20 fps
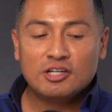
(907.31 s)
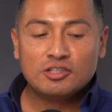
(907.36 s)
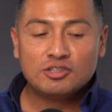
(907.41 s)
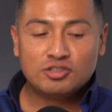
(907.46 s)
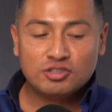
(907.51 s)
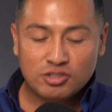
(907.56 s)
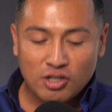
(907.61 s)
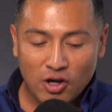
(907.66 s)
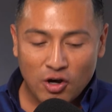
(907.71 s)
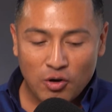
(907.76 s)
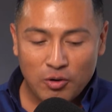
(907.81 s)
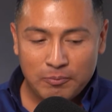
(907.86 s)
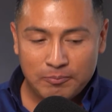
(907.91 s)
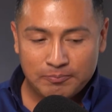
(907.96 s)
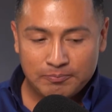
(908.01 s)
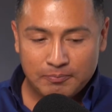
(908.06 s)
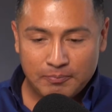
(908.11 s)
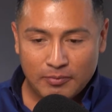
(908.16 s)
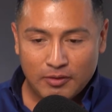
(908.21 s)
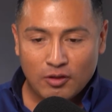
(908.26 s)

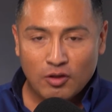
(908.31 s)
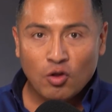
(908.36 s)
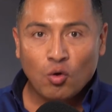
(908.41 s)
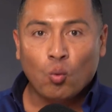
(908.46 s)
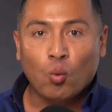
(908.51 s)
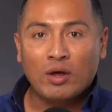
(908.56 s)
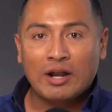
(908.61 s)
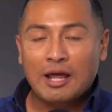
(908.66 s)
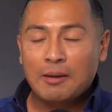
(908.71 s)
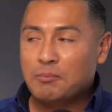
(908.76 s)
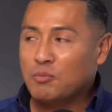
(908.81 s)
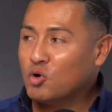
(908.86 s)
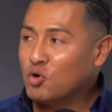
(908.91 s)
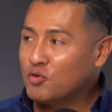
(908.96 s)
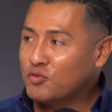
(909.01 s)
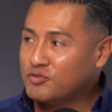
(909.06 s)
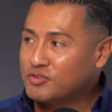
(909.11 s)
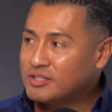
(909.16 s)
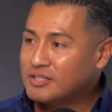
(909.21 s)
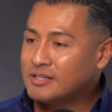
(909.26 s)
so when I
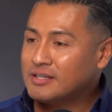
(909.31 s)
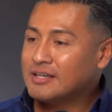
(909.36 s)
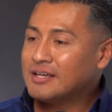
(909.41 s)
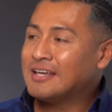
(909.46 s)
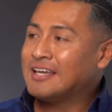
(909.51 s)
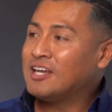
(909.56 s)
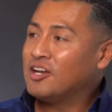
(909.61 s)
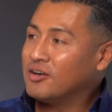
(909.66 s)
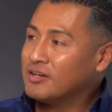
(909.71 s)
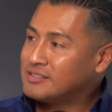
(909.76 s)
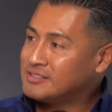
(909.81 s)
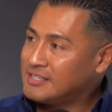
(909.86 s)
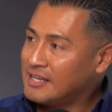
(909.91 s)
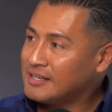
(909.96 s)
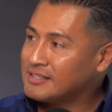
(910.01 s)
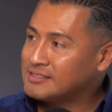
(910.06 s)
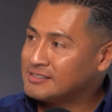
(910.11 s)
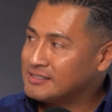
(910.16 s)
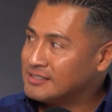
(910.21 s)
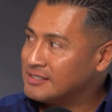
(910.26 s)
moved here to
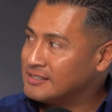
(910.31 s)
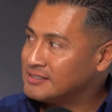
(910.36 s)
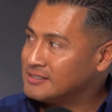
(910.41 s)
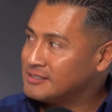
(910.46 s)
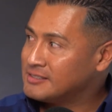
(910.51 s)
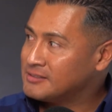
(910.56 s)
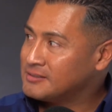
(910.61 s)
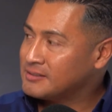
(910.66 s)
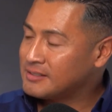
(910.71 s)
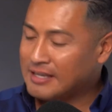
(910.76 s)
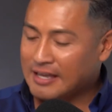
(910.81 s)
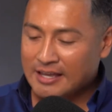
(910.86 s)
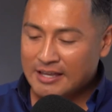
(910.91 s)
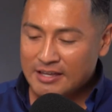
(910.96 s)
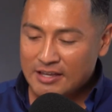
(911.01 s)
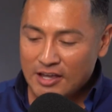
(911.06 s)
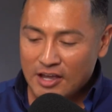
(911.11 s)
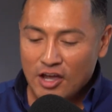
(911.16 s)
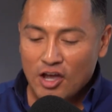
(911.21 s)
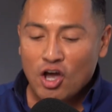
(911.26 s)
Texas,
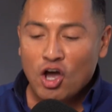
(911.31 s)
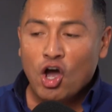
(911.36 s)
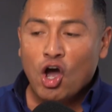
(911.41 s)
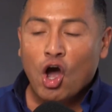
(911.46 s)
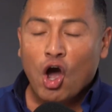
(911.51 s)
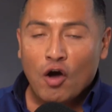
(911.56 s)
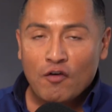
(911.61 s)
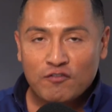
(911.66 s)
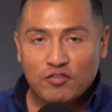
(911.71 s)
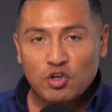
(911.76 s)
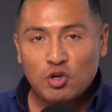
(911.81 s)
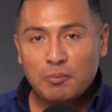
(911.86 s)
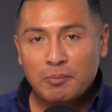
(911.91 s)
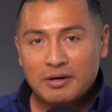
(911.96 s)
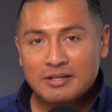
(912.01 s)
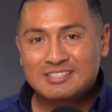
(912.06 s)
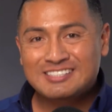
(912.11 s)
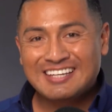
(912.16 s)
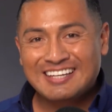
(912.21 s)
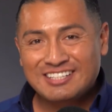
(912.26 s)
okay, a few
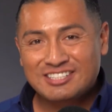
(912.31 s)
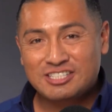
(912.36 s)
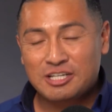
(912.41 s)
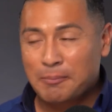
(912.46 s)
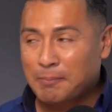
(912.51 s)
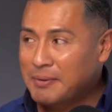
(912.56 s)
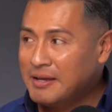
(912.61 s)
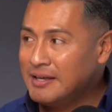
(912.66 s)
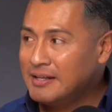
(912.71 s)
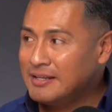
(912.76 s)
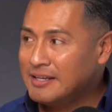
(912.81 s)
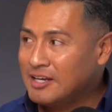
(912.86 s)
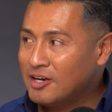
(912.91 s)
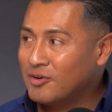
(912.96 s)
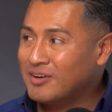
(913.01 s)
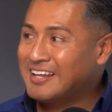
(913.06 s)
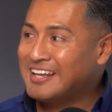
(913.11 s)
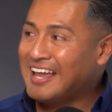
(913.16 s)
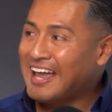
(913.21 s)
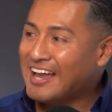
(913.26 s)
months into being here,
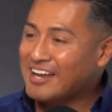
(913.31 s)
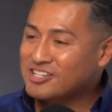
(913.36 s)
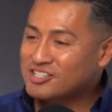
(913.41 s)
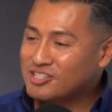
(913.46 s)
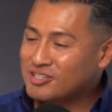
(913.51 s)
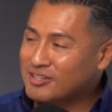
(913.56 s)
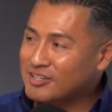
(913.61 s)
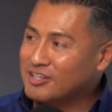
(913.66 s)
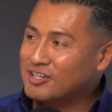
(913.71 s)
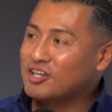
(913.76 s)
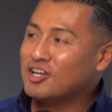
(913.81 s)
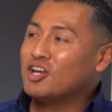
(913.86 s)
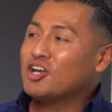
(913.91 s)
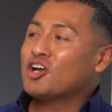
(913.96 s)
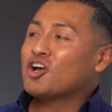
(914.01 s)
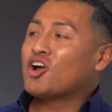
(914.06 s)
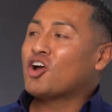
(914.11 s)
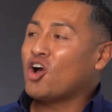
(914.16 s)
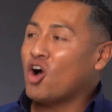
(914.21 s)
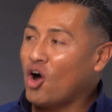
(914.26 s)
he actually
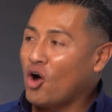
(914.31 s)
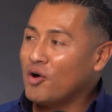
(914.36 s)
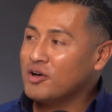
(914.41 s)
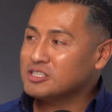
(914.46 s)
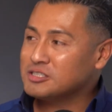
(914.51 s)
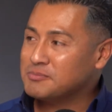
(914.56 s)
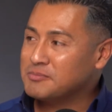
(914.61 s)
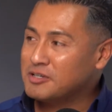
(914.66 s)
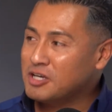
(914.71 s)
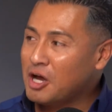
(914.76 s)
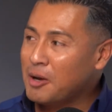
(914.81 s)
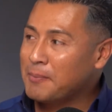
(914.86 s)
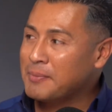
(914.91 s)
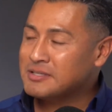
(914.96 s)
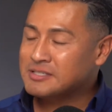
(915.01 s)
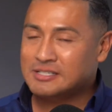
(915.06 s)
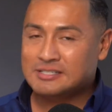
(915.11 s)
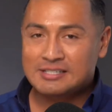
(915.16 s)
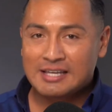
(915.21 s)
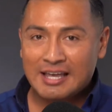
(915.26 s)
calls me up
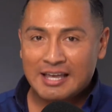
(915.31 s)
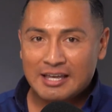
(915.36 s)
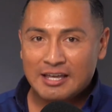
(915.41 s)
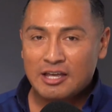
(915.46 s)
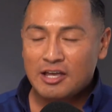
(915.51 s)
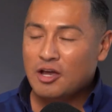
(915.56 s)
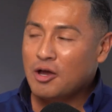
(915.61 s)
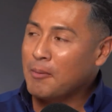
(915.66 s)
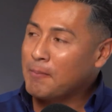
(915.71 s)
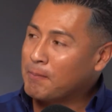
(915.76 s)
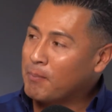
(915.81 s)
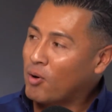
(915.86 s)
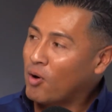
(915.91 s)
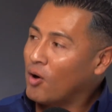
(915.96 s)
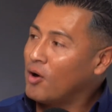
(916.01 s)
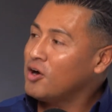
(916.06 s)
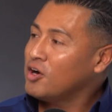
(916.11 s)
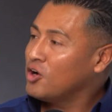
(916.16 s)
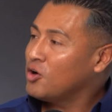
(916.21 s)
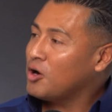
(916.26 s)
and says, Hey,
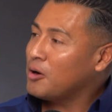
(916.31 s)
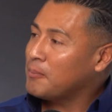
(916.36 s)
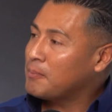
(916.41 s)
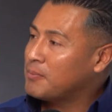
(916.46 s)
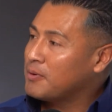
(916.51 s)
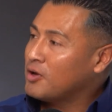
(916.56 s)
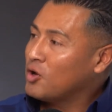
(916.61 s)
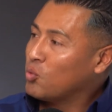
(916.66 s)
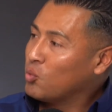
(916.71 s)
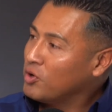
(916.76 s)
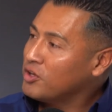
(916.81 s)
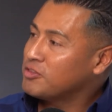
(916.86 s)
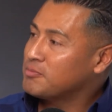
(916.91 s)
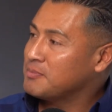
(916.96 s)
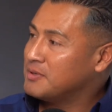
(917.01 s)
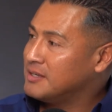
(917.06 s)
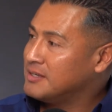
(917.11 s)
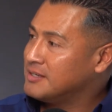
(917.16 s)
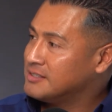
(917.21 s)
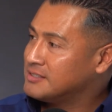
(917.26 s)
partner up with
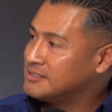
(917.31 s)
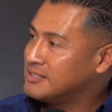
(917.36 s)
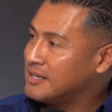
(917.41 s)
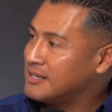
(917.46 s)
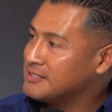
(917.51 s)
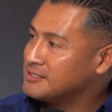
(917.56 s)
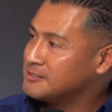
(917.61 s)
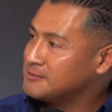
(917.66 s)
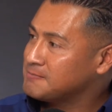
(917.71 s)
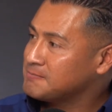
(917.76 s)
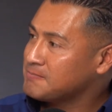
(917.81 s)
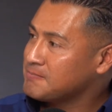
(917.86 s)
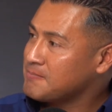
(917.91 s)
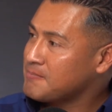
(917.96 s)
me, he says,